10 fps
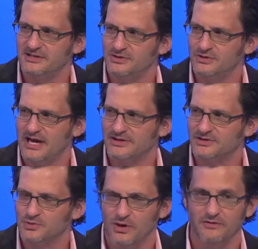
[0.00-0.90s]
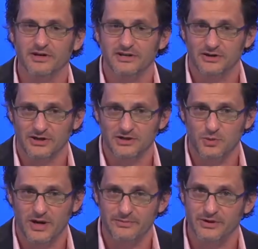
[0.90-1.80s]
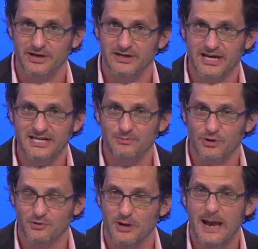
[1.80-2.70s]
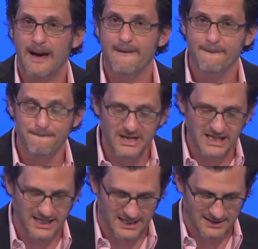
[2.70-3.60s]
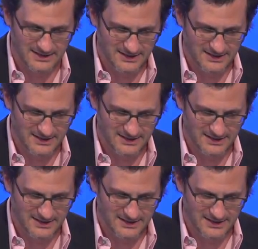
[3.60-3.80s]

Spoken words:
to 2012. Nearly $20 billion. $19.3 billion.